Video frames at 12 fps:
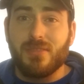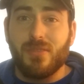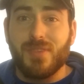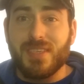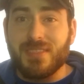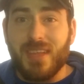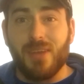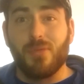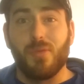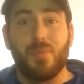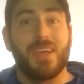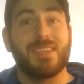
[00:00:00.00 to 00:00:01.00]
So if these
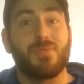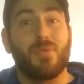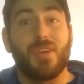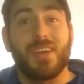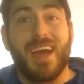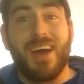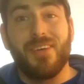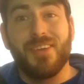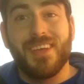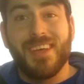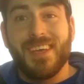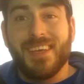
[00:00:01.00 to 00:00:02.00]
dendral plants work
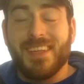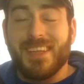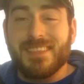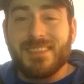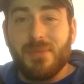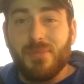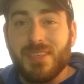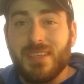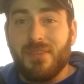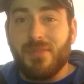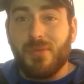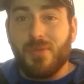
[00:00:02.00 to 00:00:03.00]
out, then it's something we
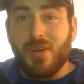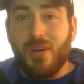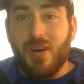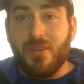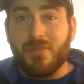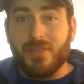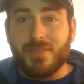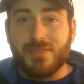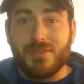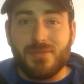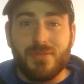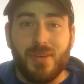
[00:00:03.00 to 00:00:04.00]
definitely want to offer
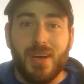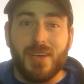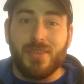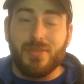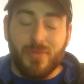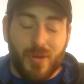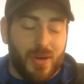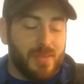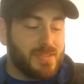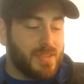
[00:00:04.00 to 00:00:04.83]
to you all.